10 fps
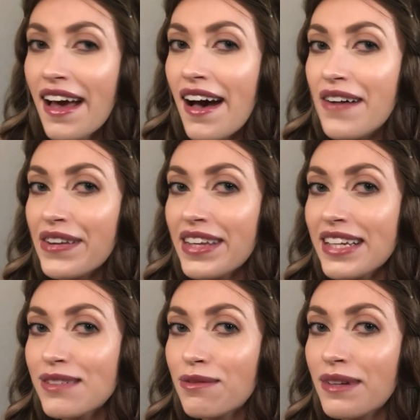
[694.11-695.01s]
I think
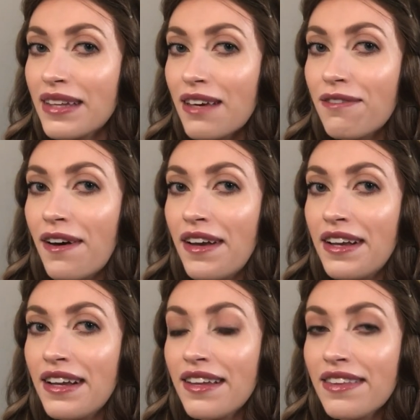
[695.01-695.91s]
it's a really
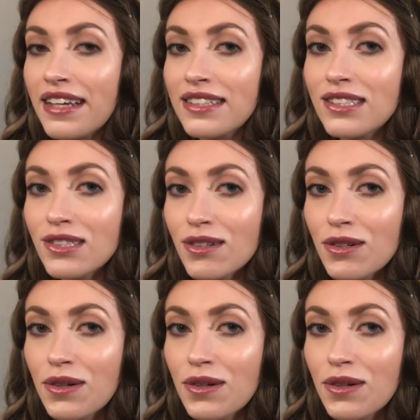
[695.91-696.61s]
fun thing to do,